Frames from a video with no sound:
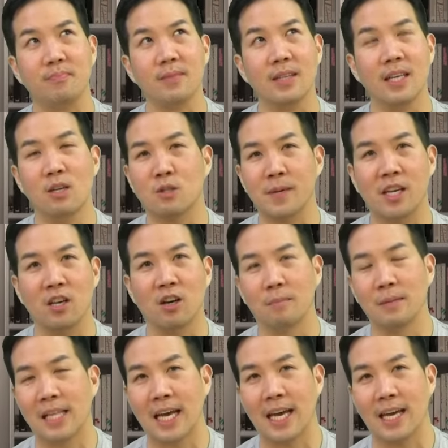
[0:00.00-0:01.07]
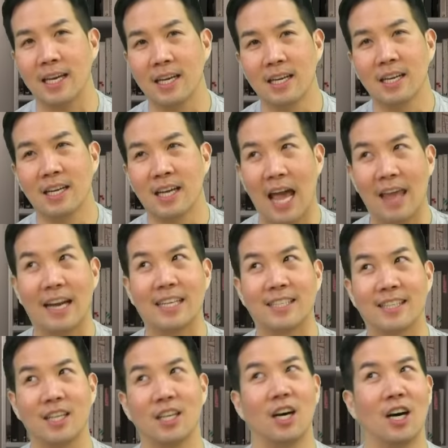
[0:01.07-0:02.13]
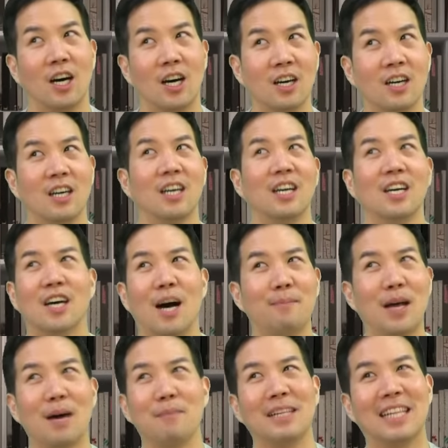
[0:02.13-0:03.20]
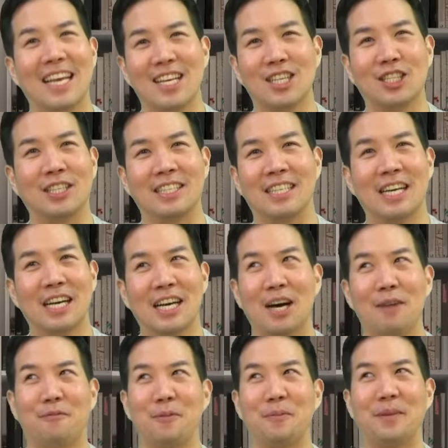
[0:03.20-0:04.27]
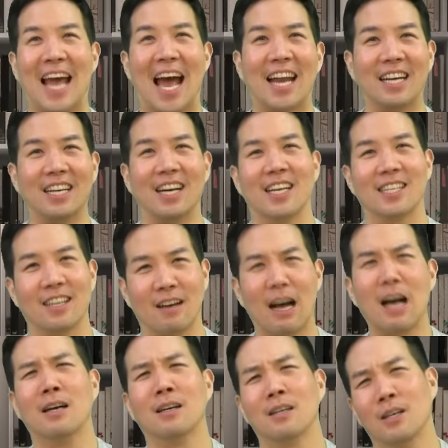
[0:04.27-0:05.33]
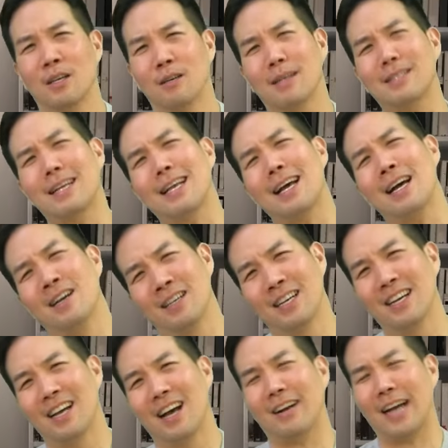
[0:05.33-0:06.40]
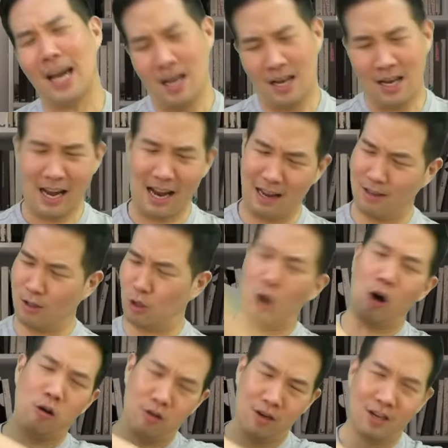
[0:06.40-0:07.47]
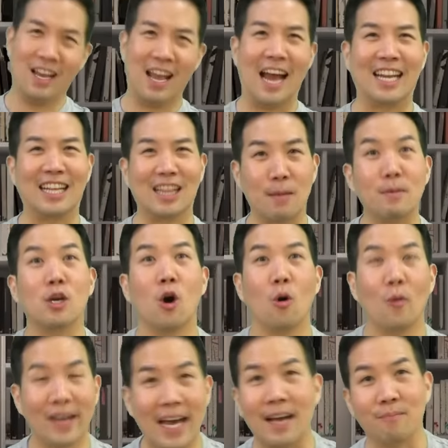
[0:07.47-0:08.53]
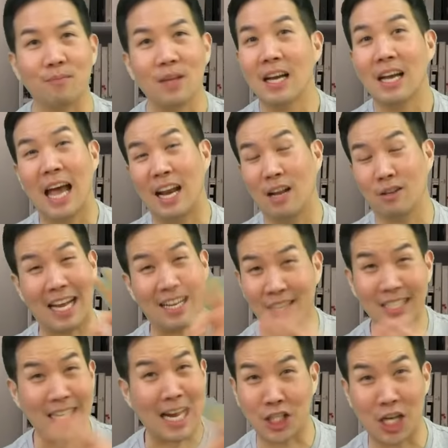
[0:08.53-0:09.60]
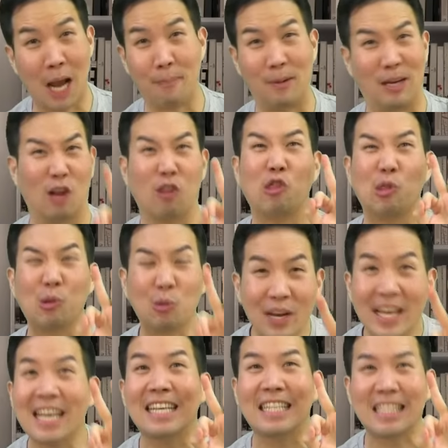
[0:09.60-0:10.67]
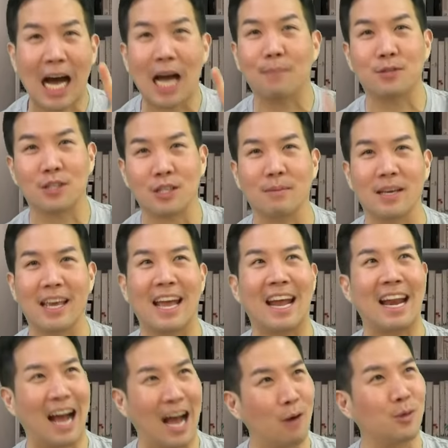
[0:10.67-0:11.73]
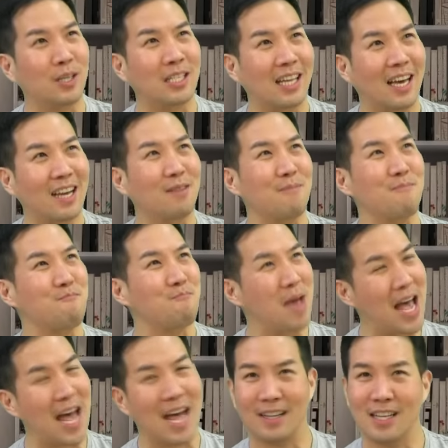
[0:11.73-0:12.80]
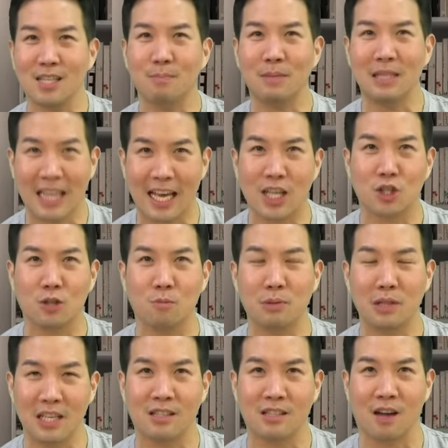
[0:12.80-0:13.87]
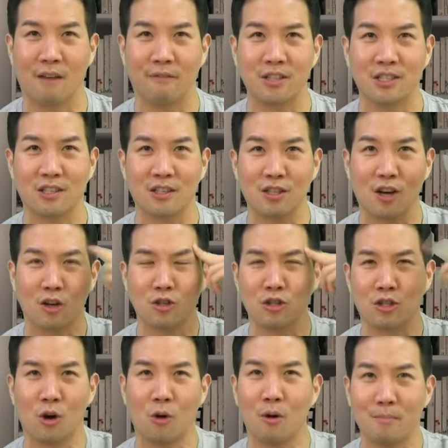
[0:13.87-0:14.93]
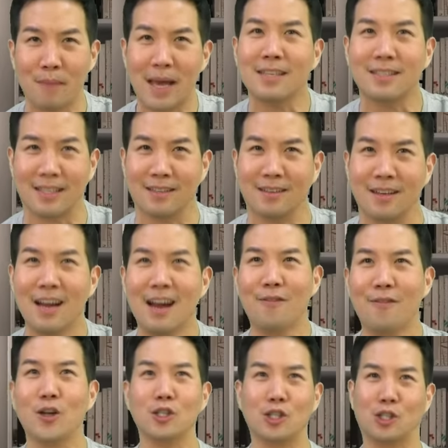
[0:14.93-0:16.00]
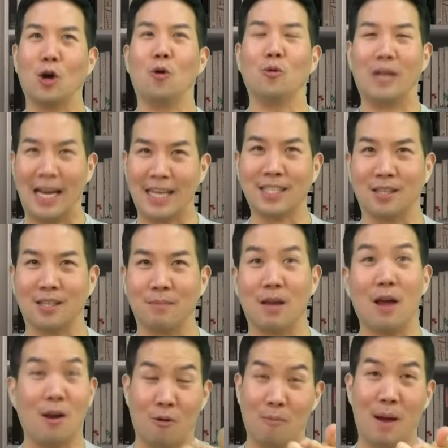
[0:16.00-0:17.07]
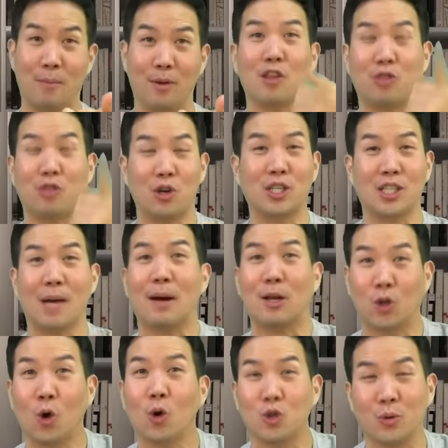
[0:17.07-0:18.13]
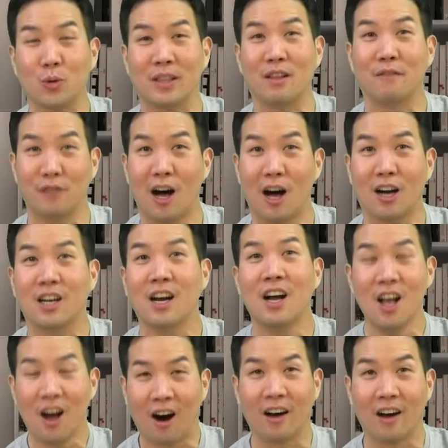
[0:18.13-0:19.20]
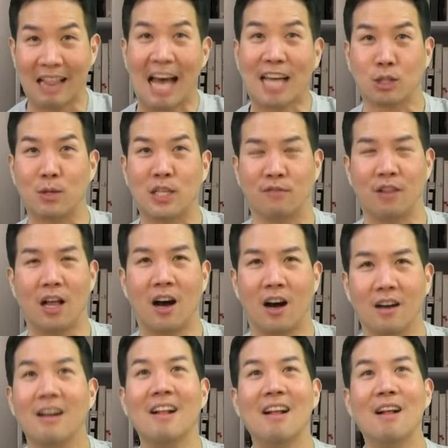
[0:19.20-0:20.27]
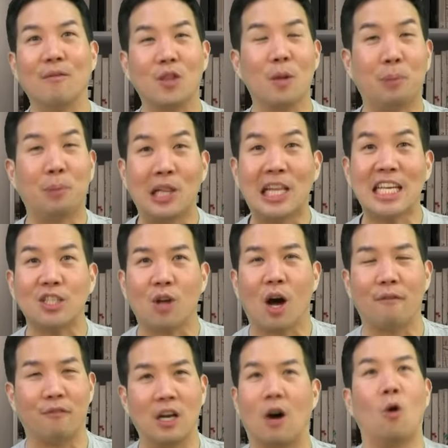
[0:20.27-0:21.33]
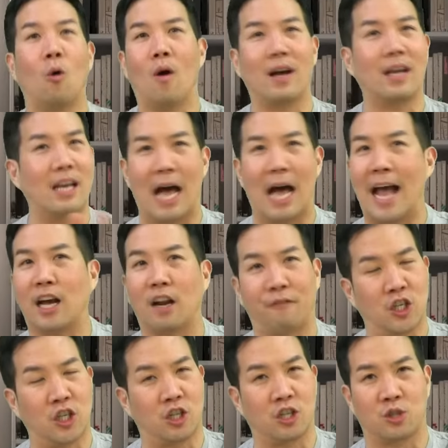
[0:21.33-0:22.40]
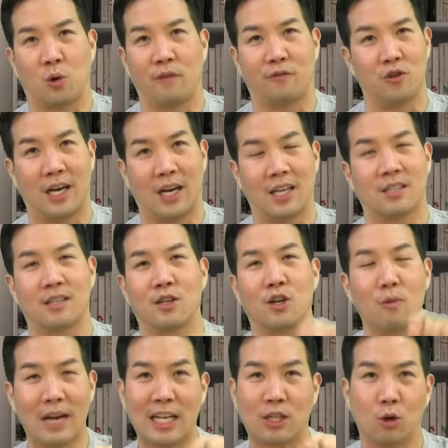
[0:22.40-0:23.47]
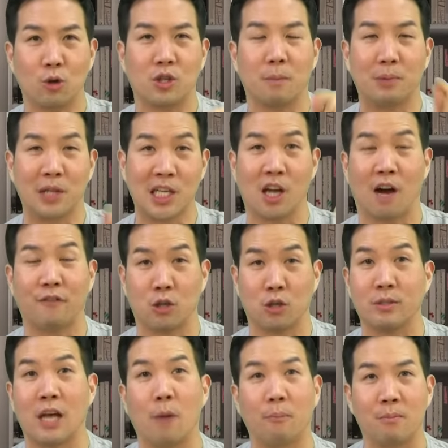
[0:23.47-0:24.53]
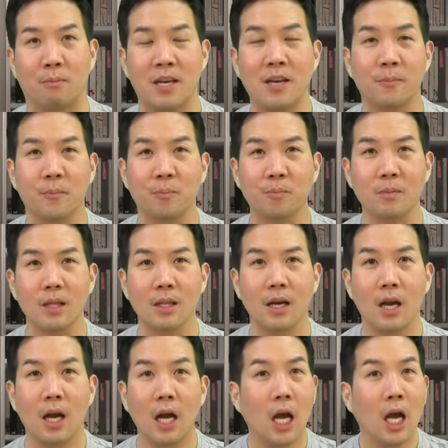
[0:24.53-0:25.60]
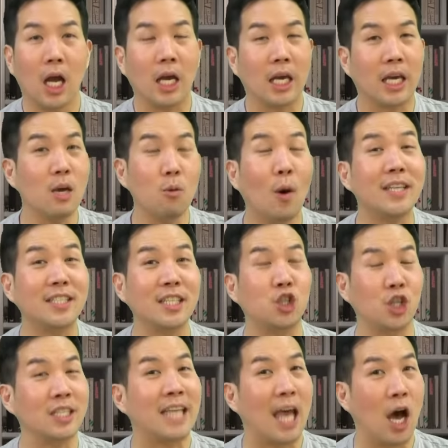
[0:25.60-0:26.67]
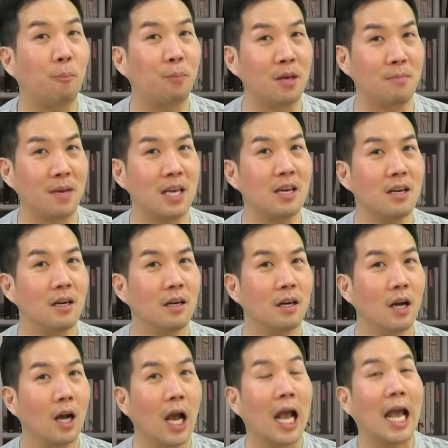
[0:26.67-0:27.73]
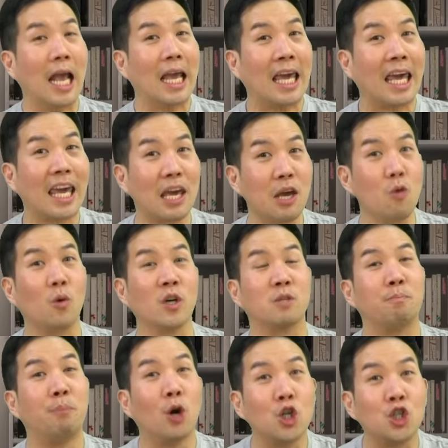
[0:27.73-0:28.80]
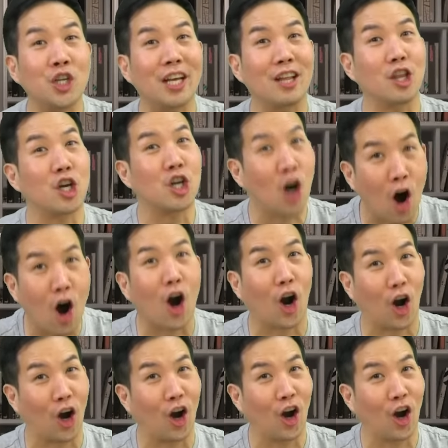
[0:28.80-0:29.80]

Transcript: he's speaking on Malay. And I said, oh, I'm not Malaysian. I'm from Canada. He's like, okay, go. And he let me go again. And this actually happened like 3 times to me. And I was like, man, these Malaysian police officers are so amazing. They're so nice to me. And remember the third time I told you in the vlog, last week's vlog, the police officer, I got to finish the story for you guys. You know when I told you the police officer was helping me? He wasn't just helping me. He was pushing the car.